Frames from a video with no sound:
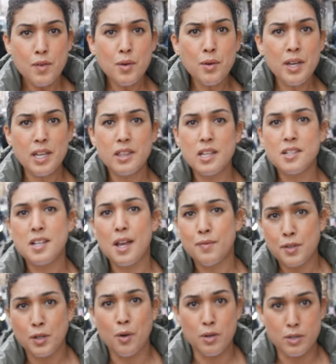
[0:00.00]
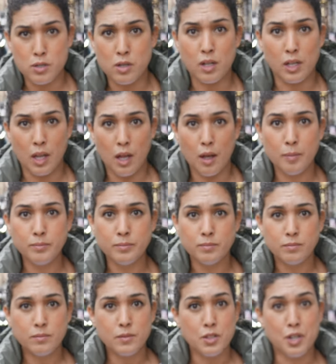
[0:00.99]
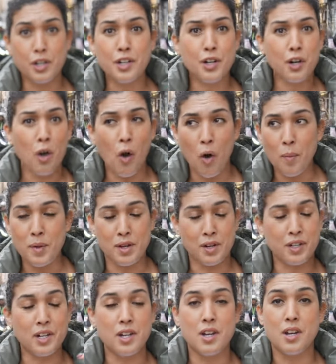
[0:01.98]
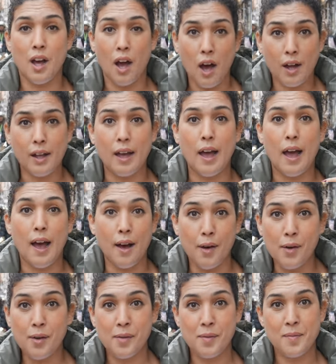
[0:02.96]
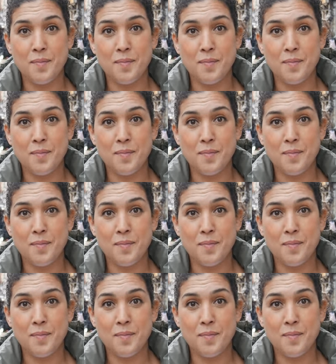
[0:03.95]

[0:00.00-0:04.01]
you eat this after going to a club, you're gonna go home and you're gonna knock out.